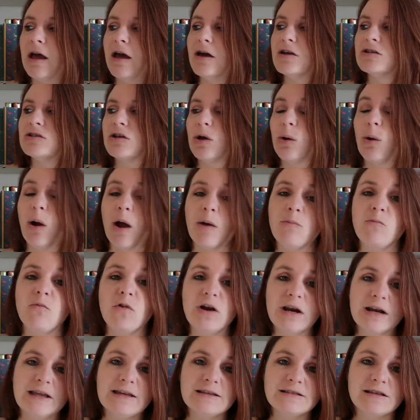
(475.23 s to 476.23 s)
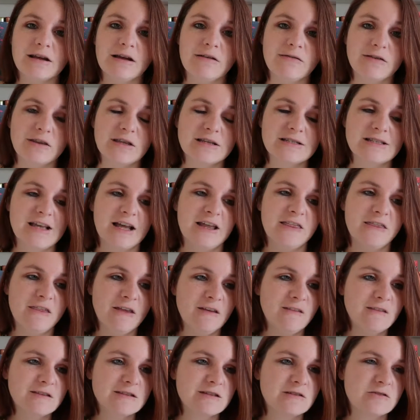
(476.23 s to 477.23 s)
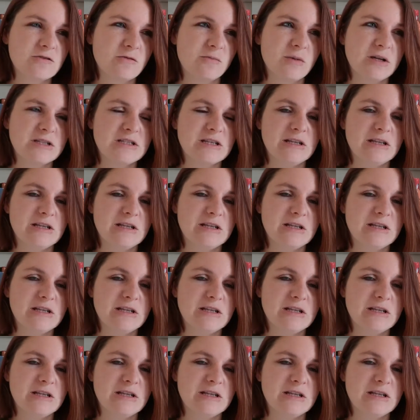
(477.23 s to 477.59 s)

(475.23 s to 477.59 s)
So I'm really excited for this. I think this is on my